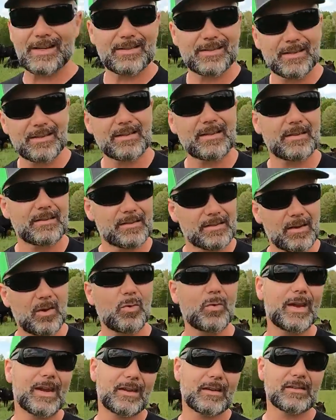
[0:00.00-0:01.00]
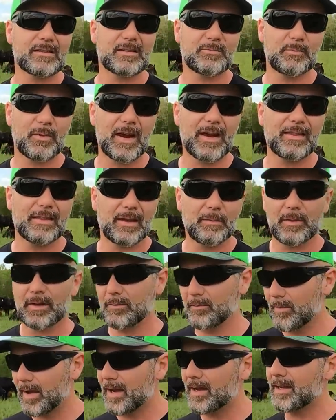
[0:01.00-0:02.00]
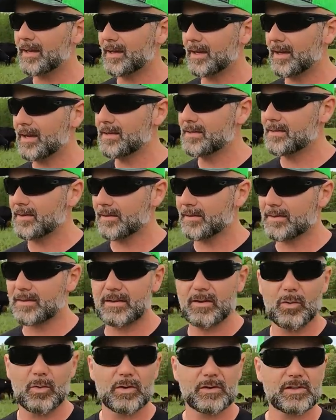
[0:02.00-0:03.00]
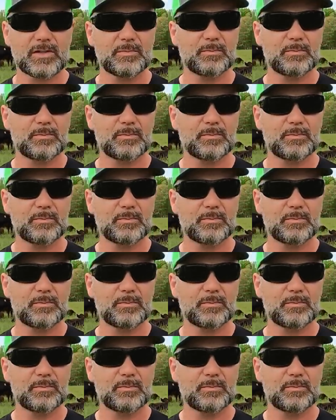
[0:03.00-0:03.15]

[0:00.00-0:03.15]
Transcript: reasons, so we can spray them and make it easier. So we're